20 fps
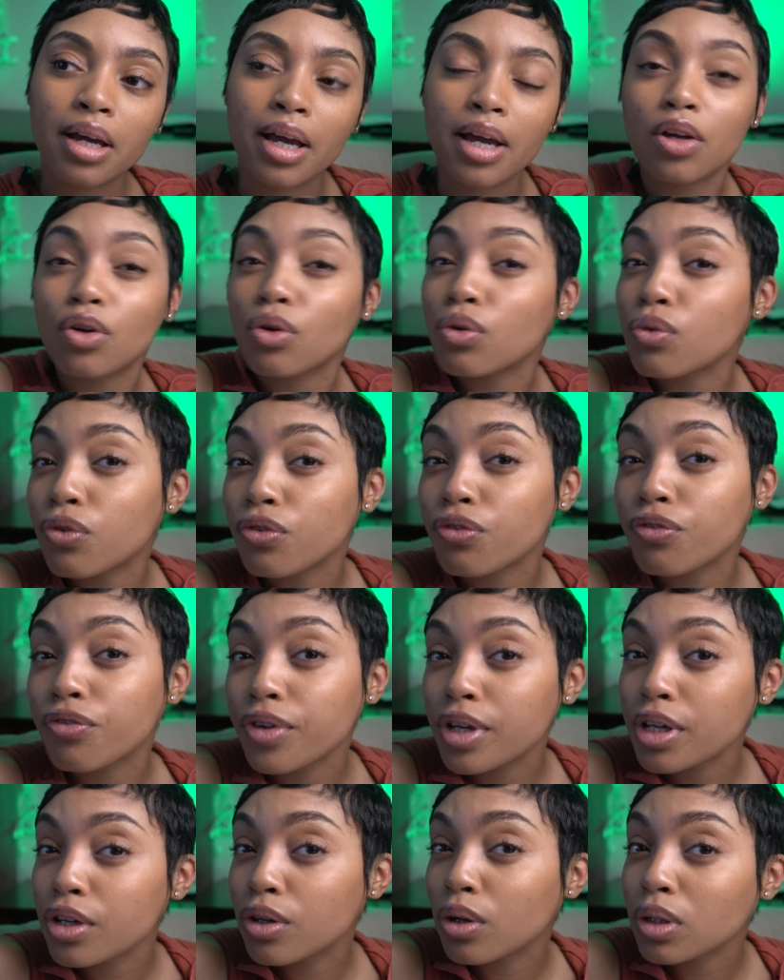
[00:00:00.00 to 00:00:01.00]
it'll
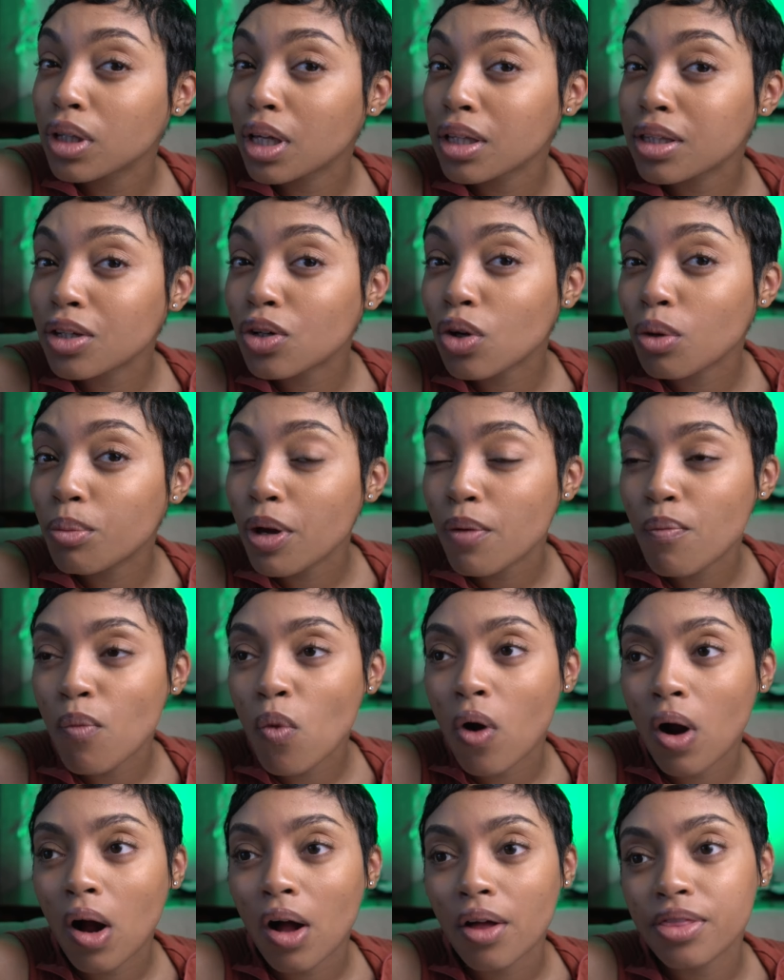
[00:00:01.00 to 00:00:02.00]
feel a little bit
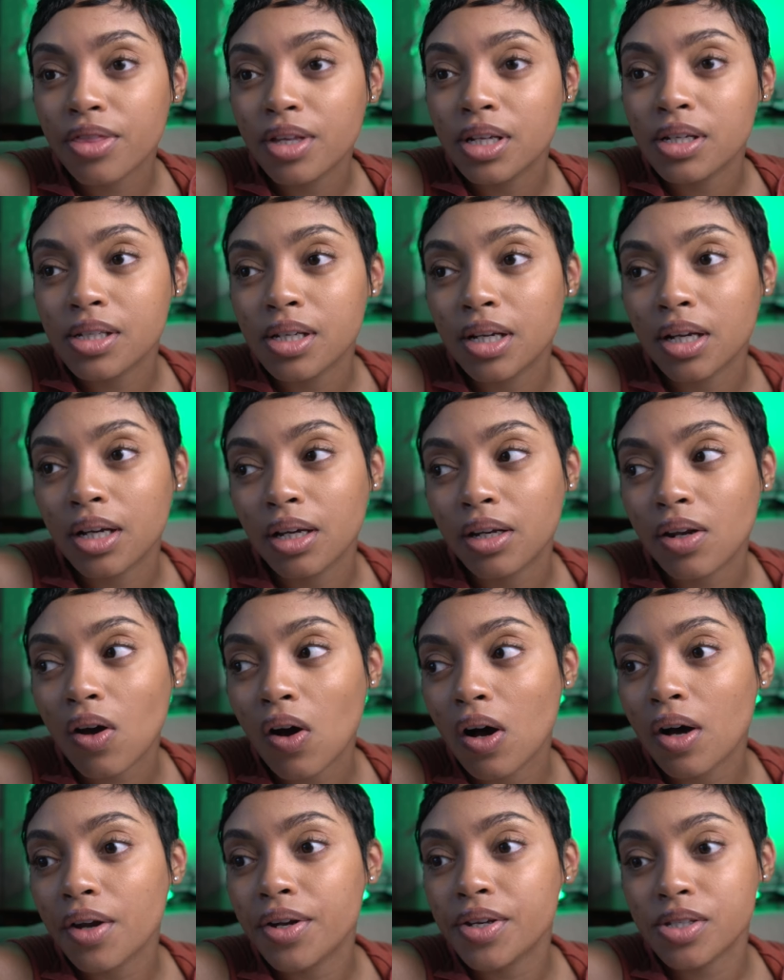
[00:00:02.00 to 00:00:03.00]
more authentic and
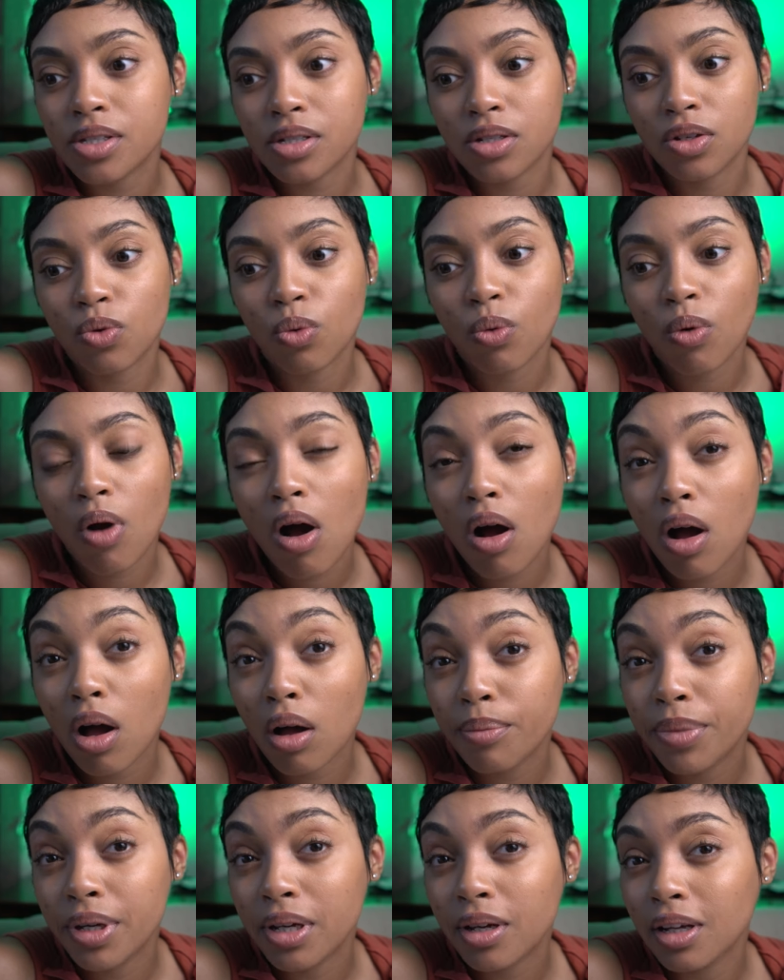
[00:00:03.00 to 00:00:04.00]
honest and
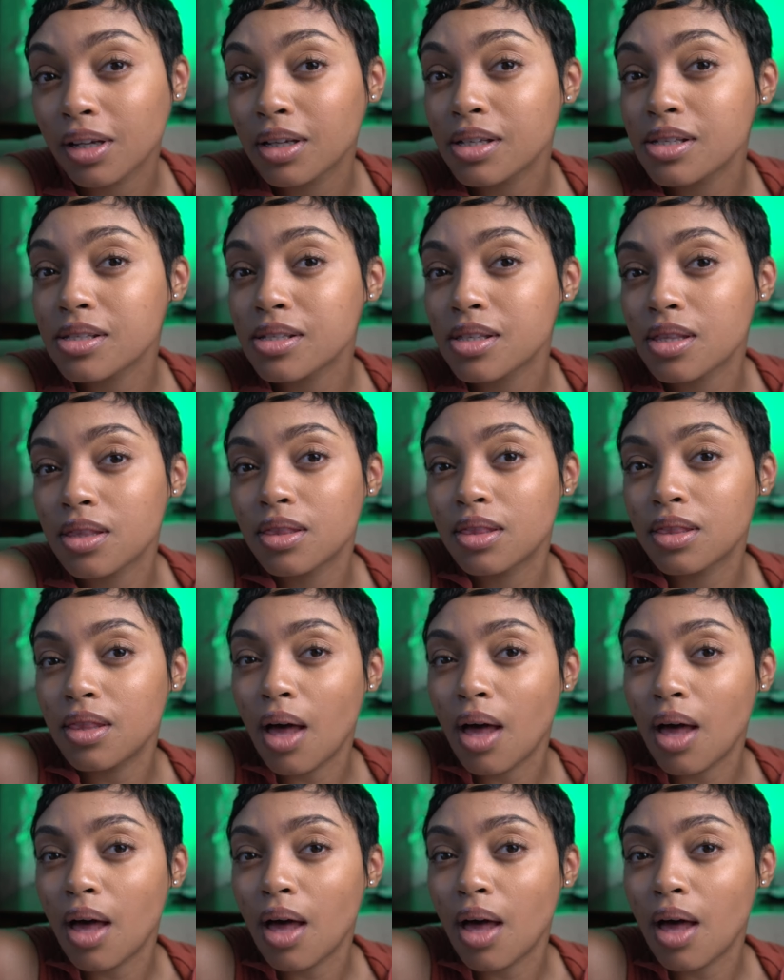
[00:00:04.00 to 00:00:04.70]
raw because